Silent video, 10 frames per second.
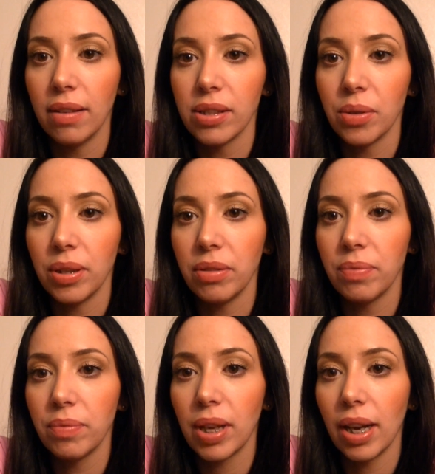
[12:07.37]
So he
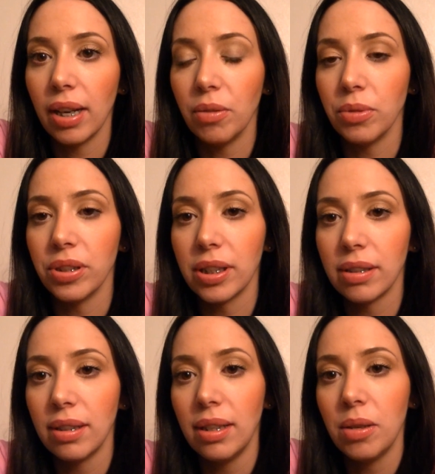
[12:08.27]
kind of was
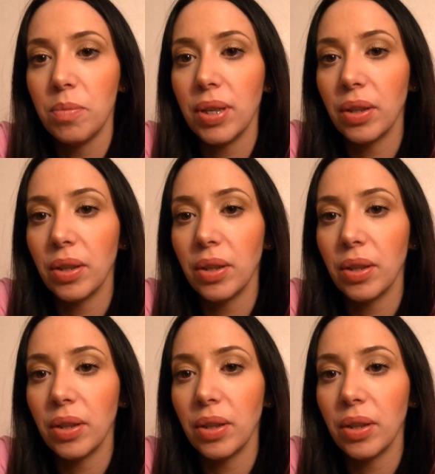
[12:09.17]
being